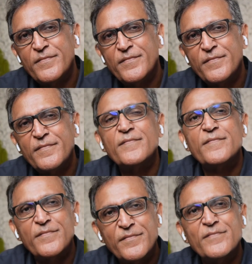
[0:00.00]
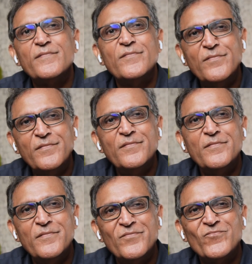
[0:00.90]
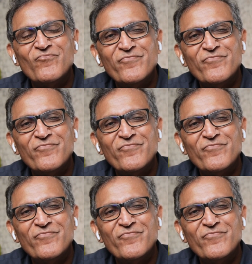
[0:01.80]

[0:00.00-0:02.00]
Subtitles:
place, etc. Now this building